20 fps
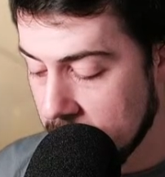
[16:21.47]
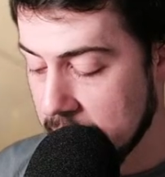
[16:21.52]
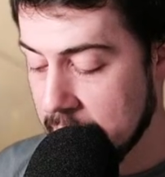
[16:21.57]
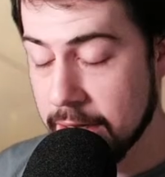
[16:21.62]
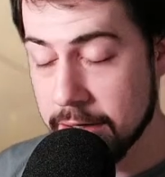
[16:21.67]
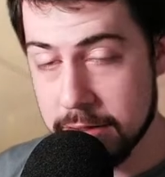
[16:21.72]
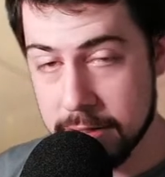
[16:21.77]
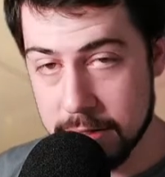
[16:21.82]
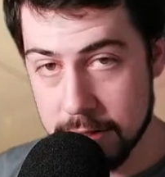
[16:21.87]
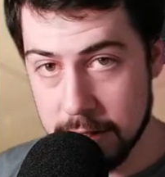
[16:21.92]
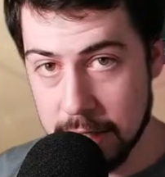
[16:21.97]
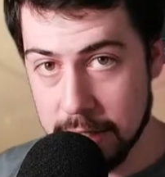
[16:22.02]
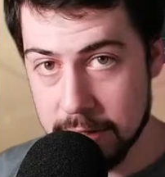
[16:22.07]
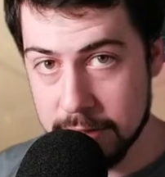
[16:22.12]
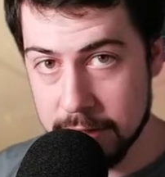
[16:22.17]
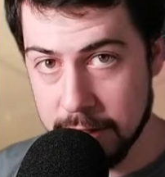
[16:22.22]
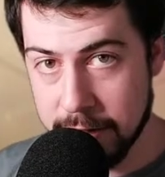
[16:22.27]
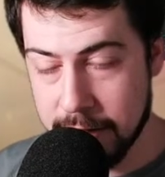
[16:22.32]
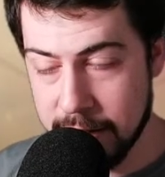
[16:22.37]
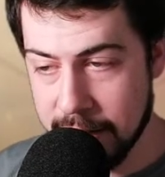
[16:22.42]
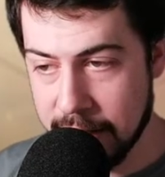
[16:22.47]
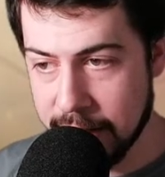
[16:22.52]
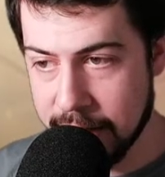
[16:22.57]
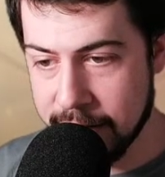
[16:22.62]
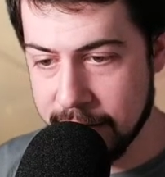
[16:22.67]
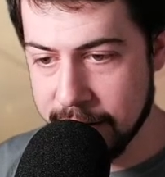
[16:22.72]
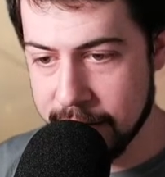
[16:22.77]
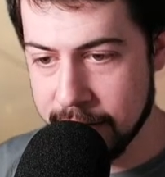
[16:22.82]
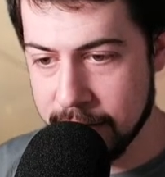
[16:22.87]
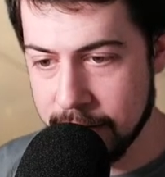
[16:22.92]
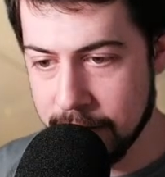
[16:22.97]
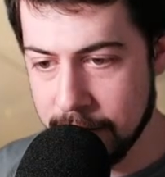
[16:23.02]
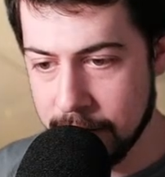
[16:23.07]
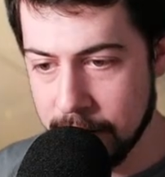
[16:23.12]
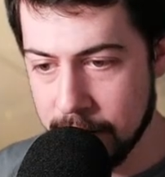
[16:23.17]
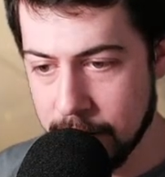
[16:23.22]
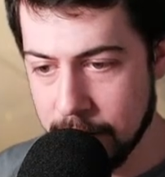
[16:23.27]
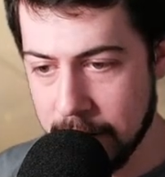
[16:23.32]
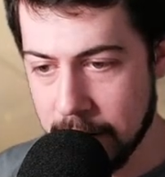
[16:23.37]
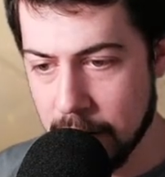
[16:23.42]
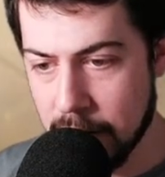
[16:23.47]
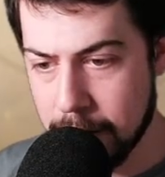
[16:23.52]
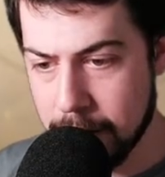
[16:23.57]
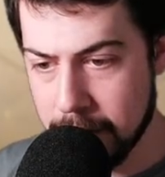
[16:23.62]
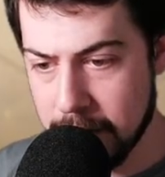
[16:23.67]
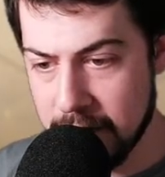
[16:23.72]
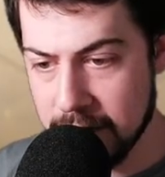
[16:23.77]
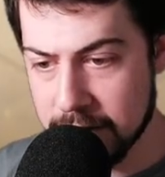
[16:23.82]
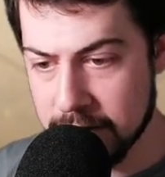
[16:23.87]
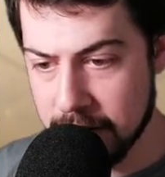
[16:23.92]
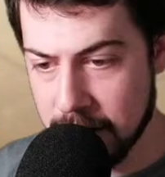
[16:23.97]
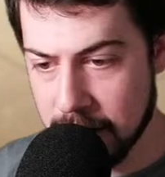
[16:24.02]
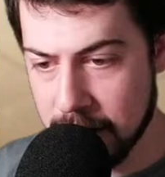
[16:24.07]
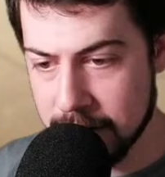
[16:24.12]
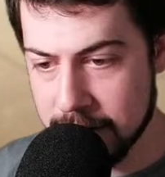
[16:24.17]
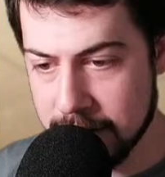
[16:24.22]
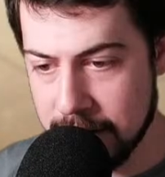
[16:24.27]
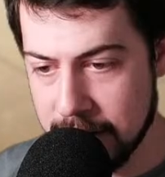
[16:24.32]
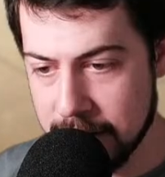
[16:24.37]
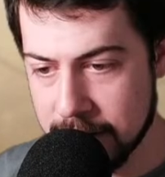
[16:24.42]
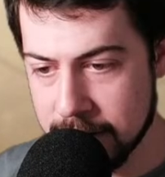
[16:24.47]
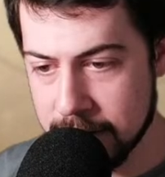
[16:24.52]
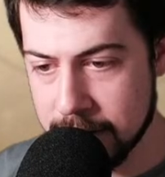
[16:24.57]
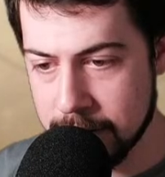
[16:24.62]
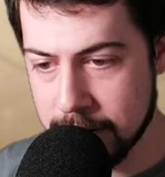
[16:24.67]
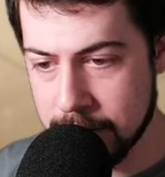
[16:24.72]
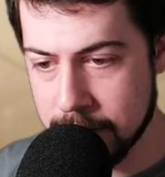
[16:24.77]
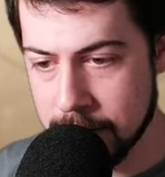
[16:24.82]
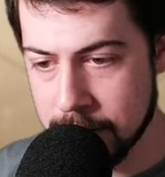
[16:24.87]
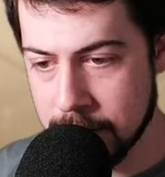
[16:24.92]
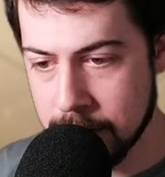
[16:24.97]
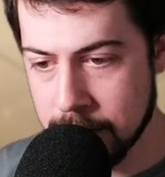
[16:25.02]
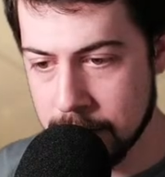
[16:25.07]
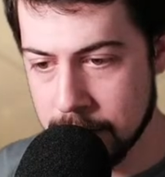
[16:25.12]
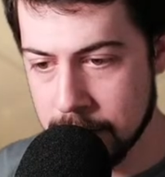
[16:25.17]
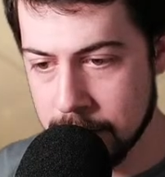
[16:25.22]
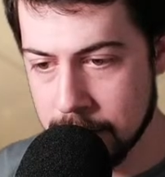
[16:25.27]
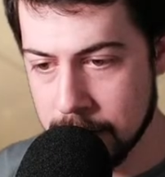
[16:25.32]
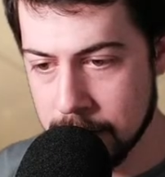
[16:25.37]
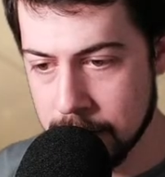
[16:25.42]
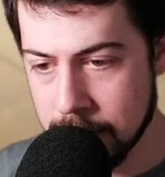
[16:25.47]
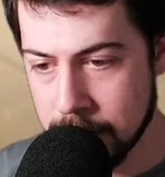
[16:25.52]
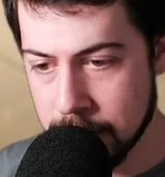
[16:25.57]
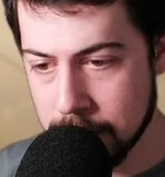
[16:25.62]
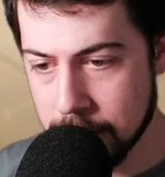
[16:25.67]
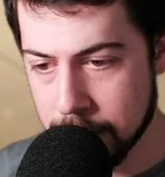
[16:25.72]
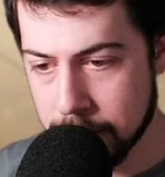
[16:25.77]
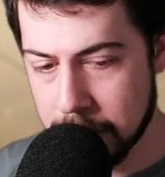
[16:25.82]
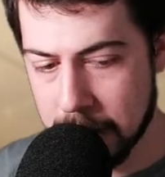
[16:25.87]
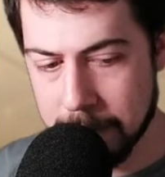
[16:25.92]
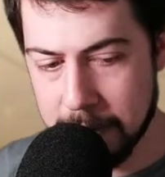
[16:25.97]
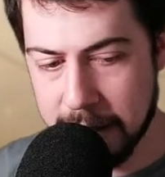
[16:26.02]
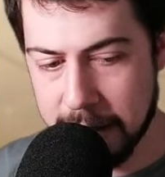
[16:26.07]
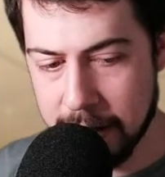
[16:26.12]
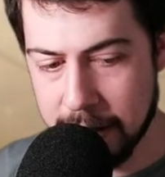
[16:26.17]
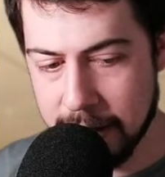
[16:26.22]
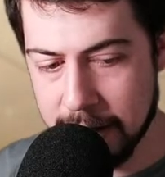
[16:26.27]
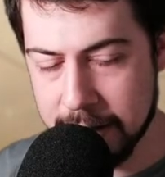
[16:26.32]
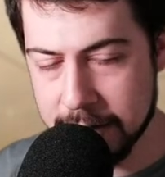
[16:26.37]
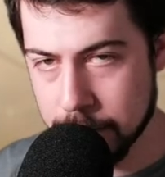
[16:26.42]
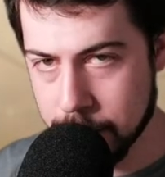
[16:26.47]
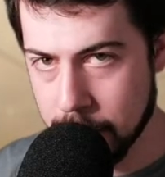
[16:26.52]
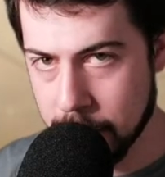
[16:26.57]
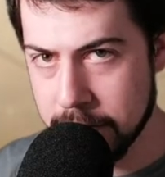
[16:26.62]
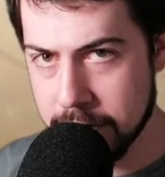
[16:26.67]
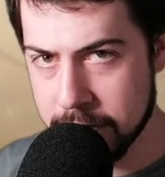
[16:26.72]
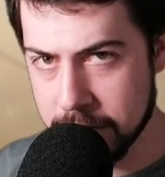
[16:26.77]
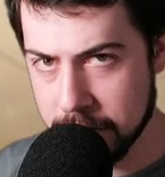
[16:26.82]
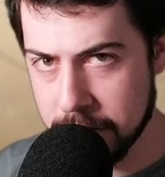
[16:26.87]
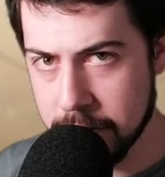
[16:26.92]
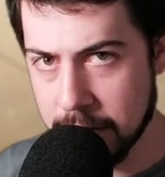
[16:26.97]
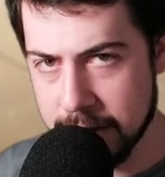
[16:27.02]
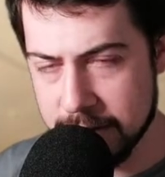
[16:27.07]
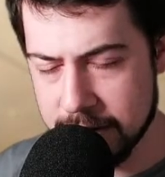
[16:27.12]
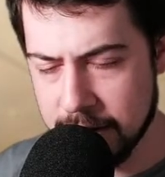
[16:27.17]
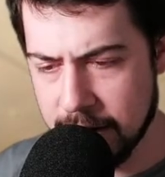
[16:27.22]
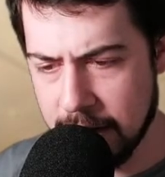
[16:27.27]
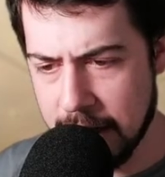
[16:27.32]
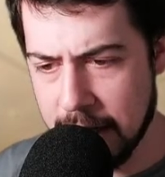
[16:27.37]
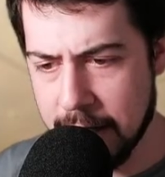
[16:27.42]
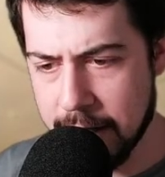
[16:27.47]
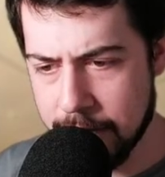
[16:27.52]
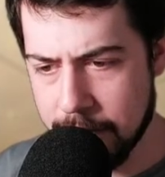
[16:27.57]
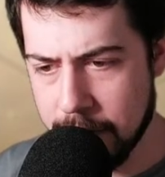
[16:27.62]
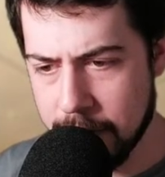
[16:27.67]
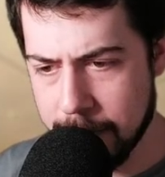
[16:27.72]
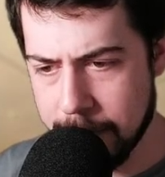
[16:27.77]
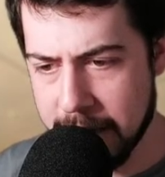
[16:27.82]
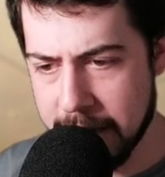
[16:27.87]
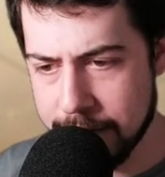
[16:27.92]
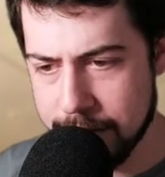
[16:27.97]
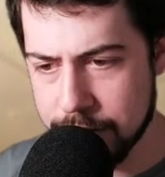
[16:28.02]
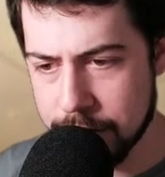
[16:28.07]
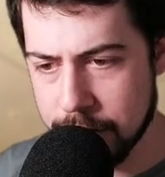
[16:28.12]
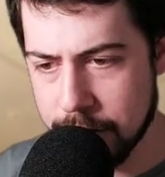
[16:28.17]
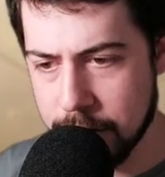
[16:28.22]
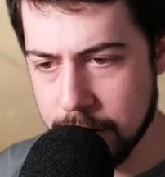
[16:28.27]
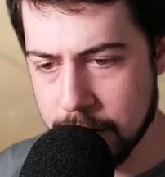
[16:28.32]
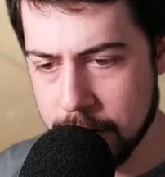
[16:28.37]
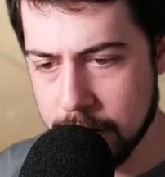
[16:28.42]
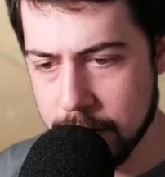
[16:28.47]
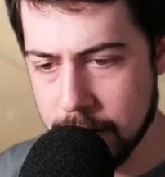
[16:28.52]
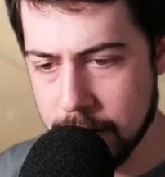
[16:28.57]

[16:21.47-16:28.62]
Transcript: Yes, I think we all face Thoughtseize probably at least once or twice a day, I would imagine.